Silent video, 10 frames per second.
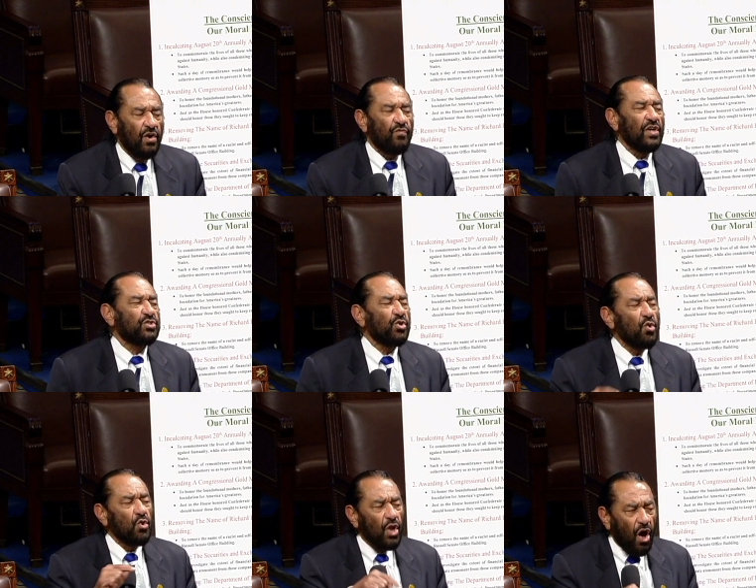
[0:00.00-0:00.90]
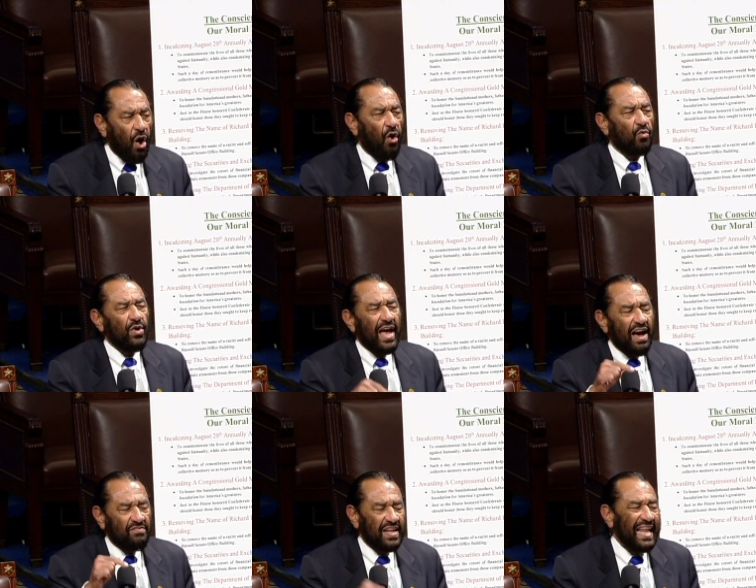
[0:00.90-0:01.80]
for too long we
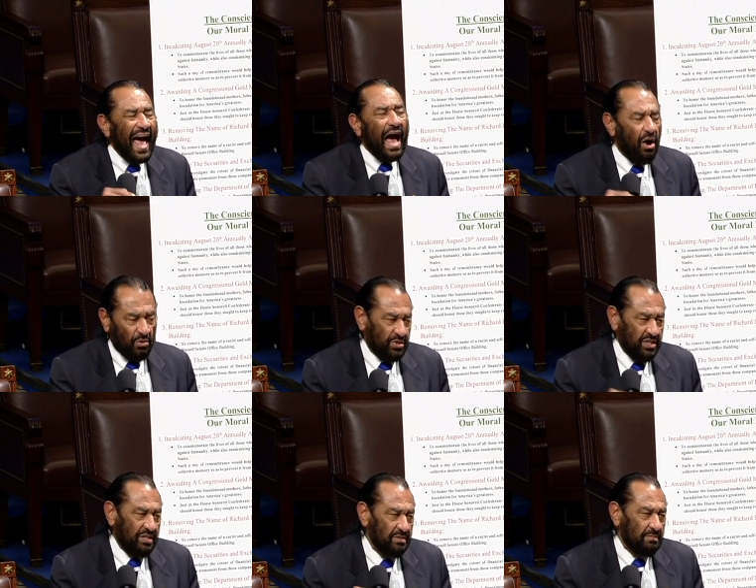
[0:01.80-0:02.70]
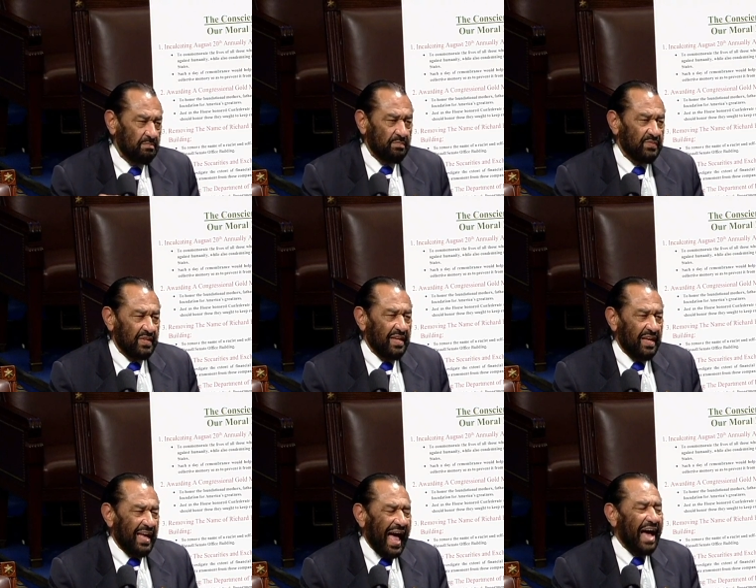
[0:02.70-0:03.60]
have allowed
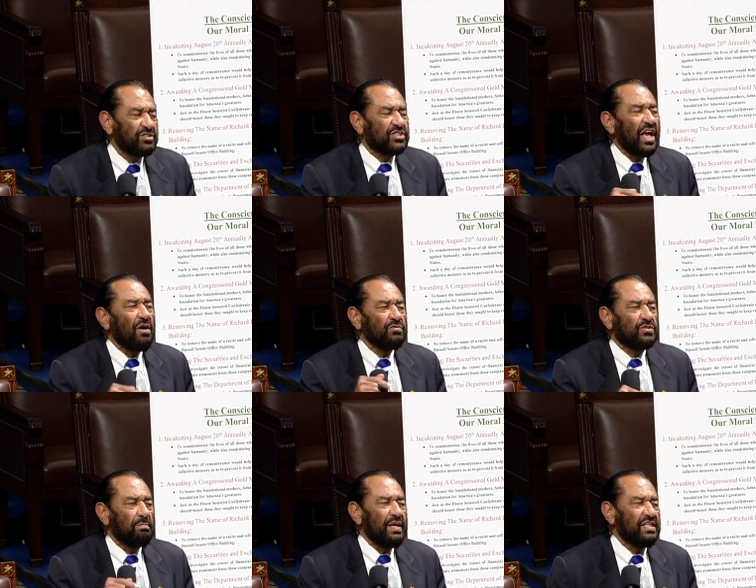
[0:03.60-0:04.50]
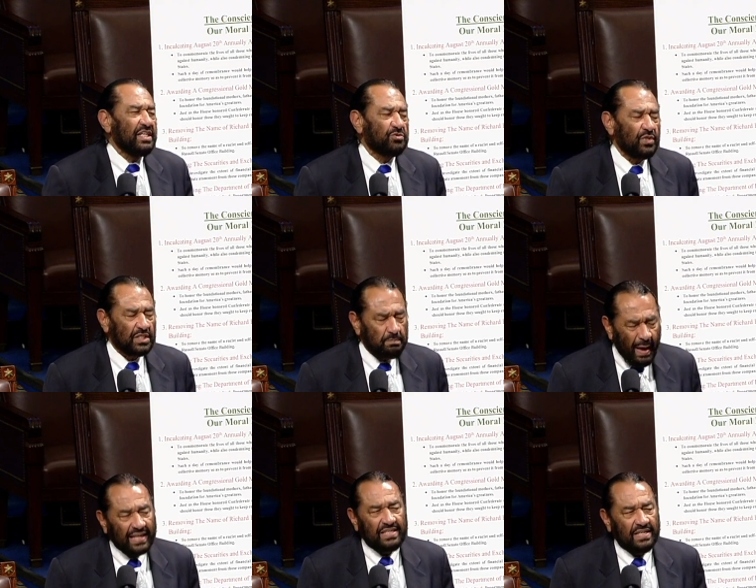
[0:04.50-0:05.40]
ourselves to be
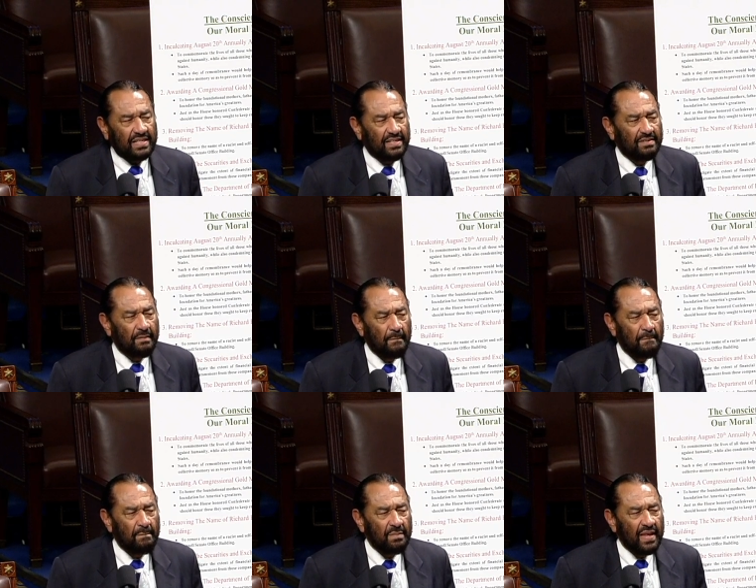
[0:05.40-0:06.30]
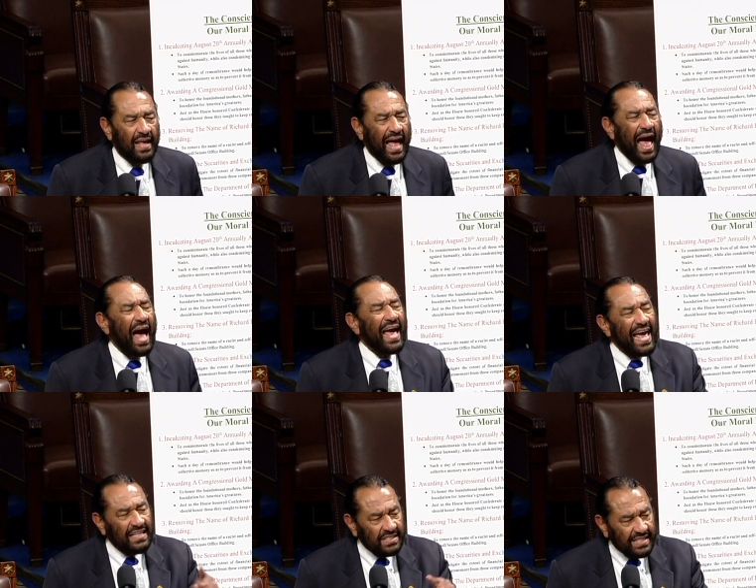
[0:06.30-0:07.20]
disrespected, our
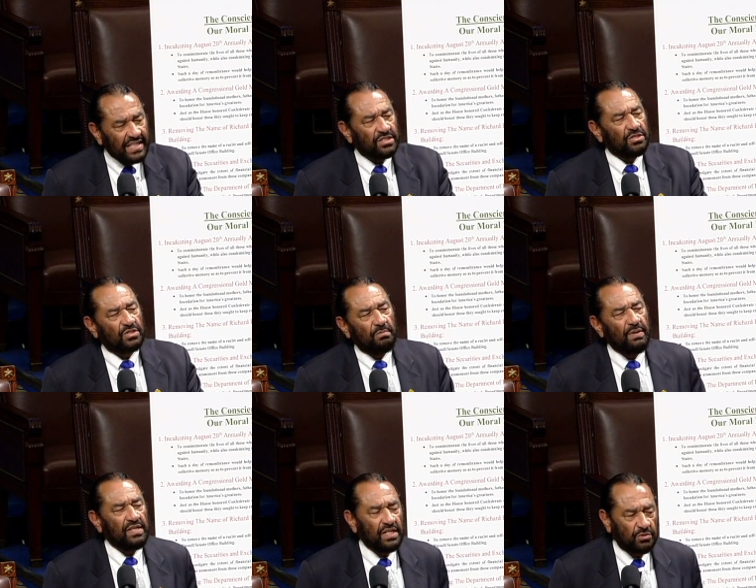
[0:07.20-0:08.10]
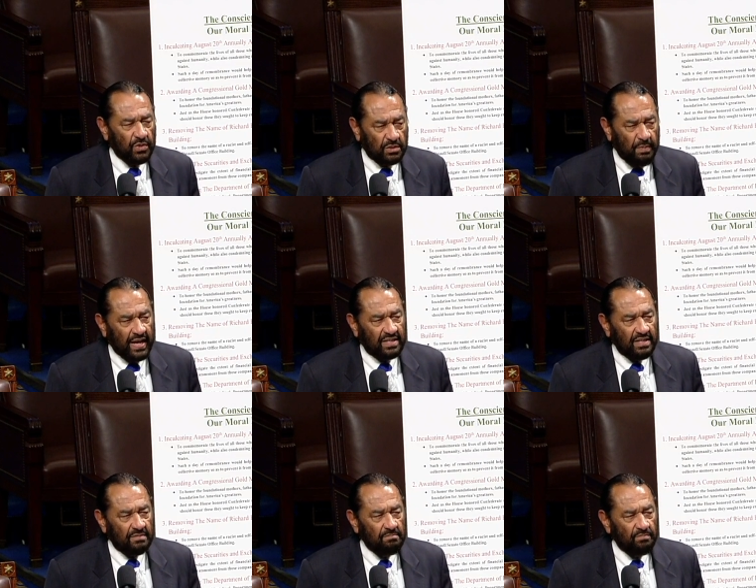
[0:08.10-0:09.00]
ancestors to be
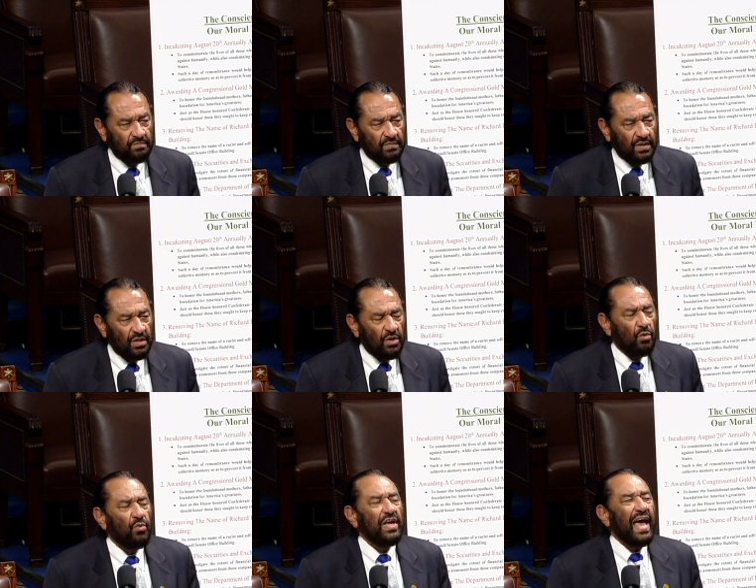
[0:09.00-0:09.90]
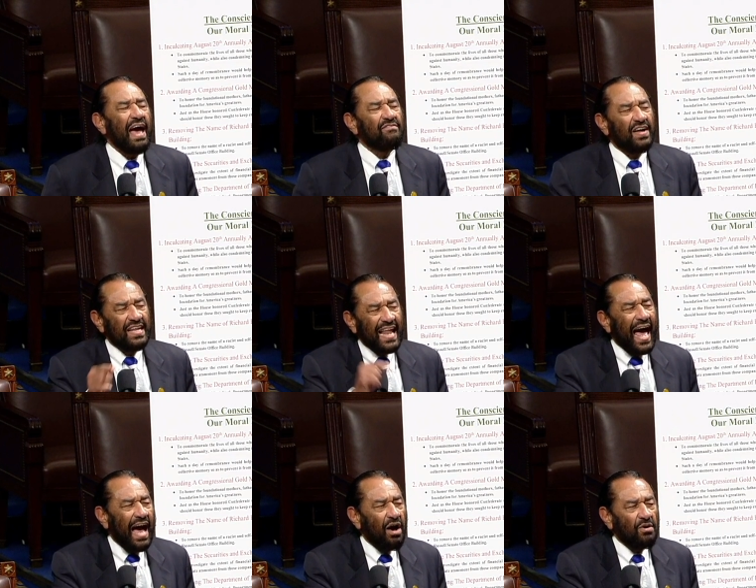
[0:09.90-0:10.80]
disrespected. We have
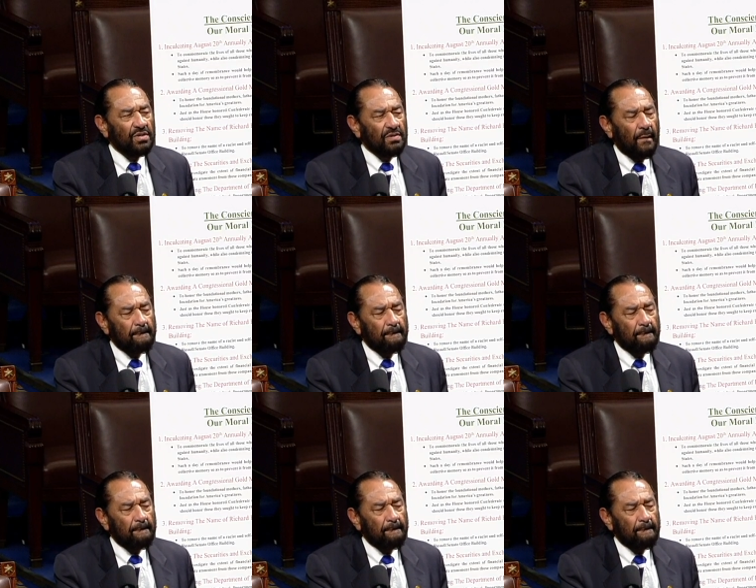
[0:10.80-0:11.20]
allowed